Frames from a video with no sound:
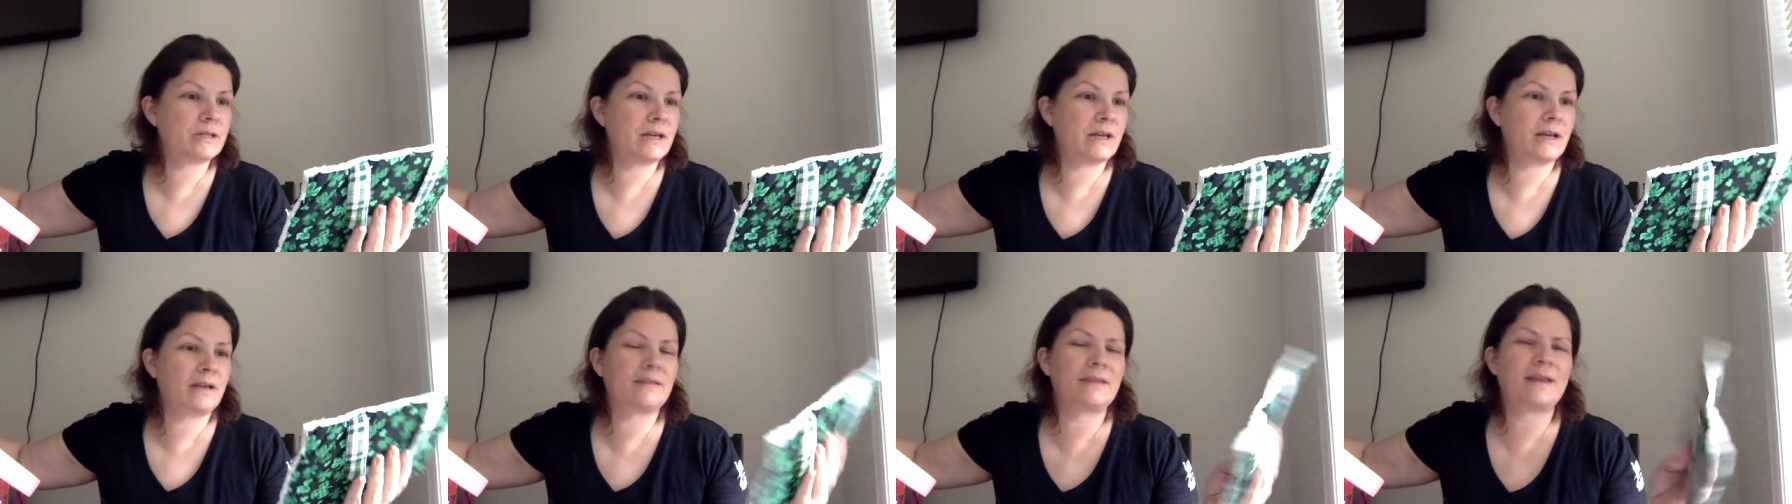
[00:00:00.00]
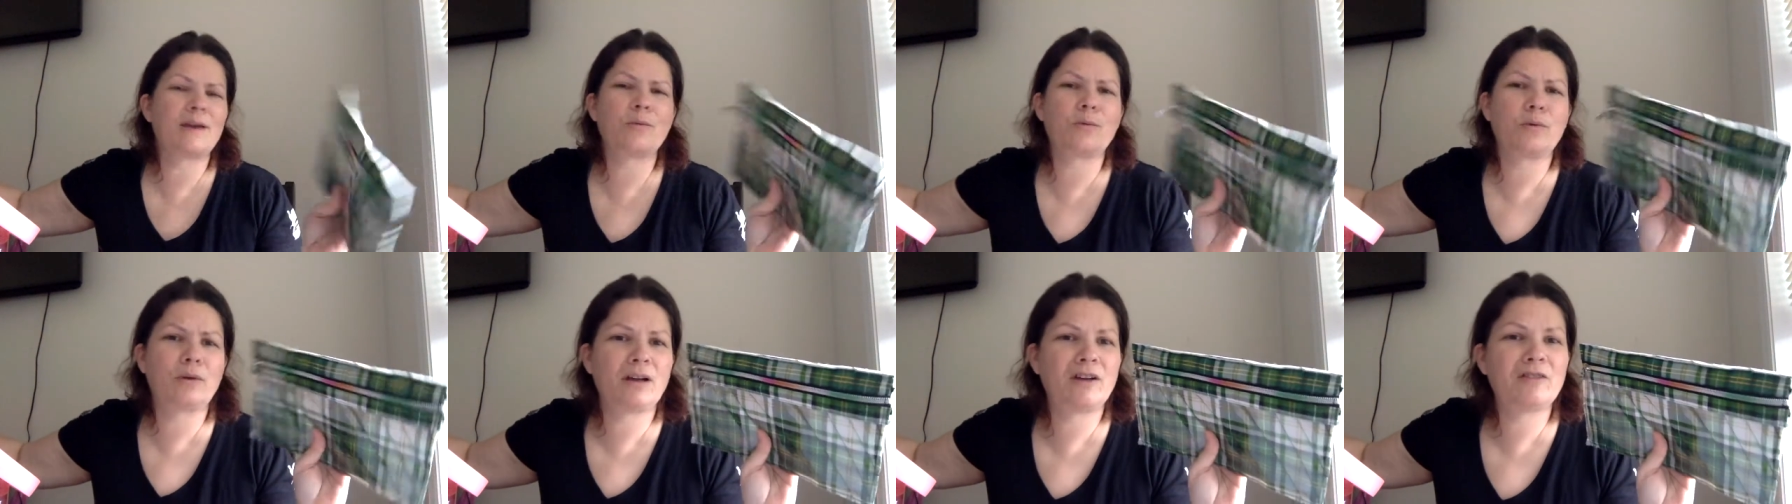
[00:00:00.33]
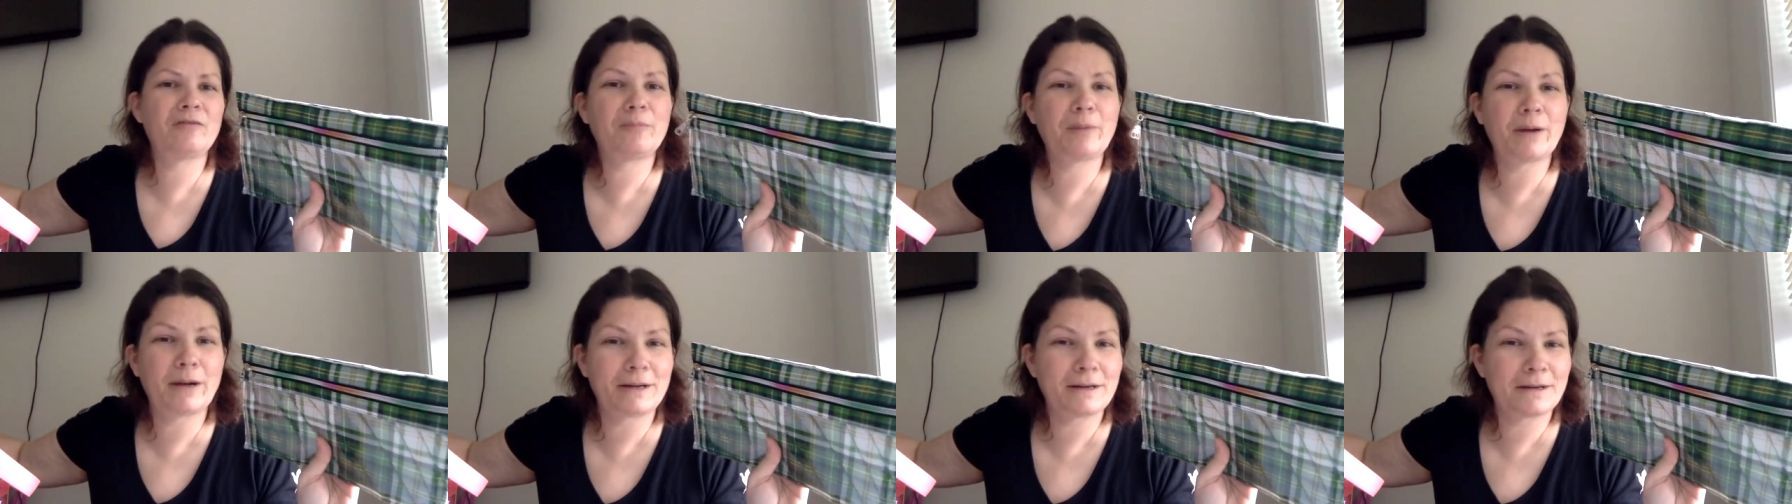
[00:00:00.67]
and they will
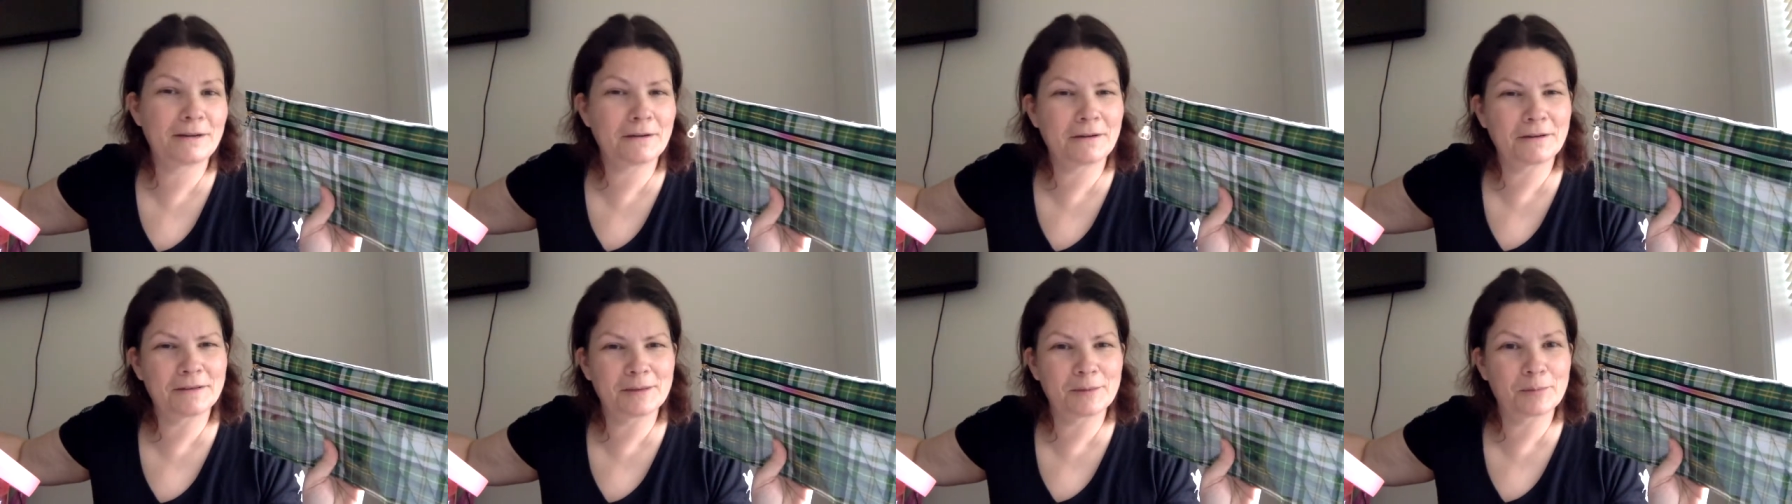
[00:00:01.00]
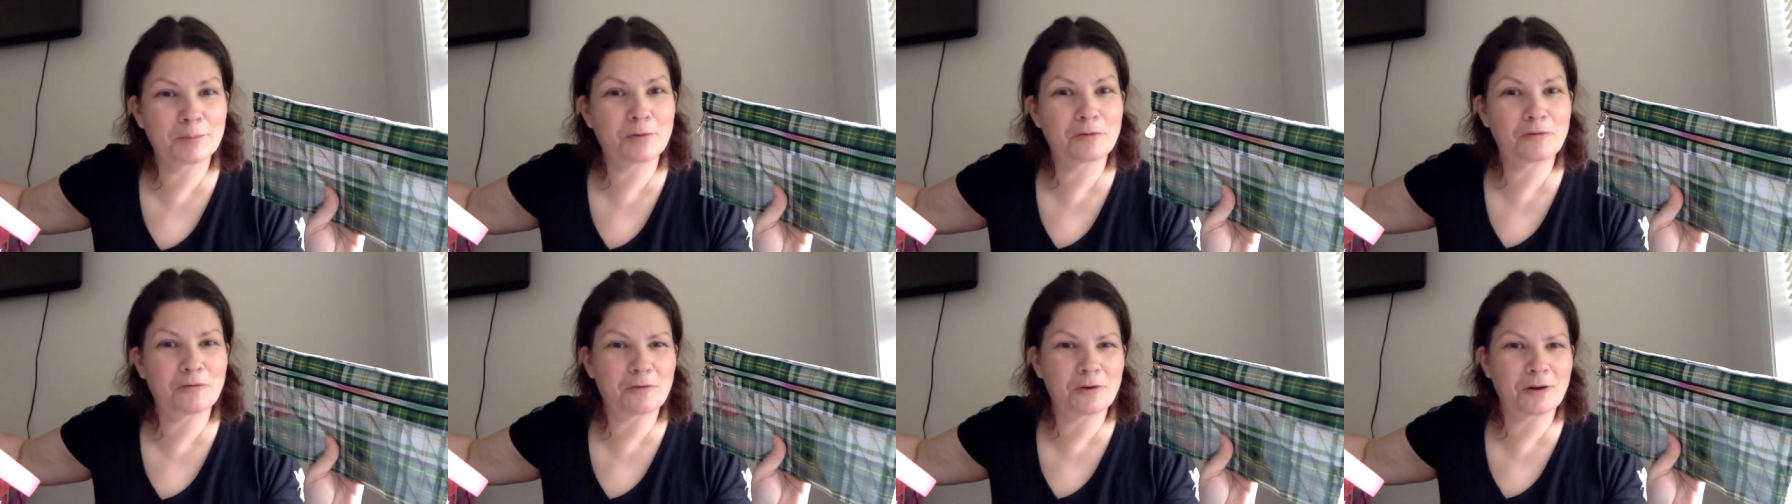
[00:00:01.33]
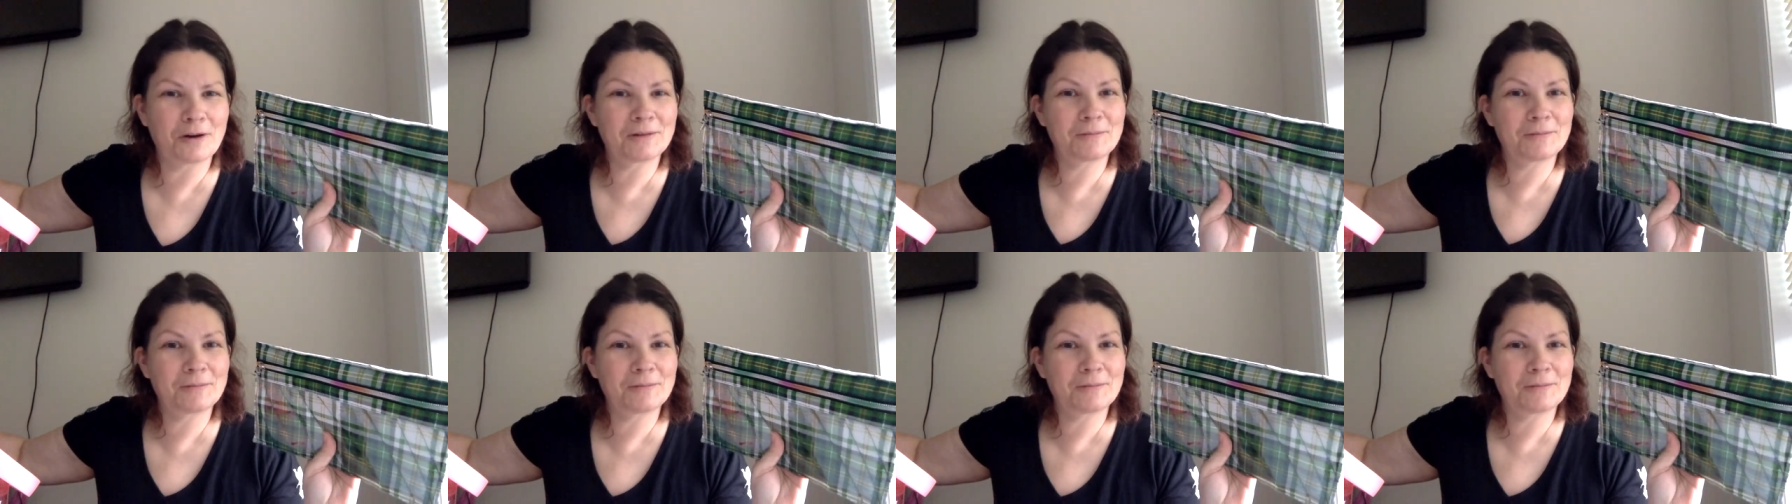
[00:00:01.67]
have binding on them before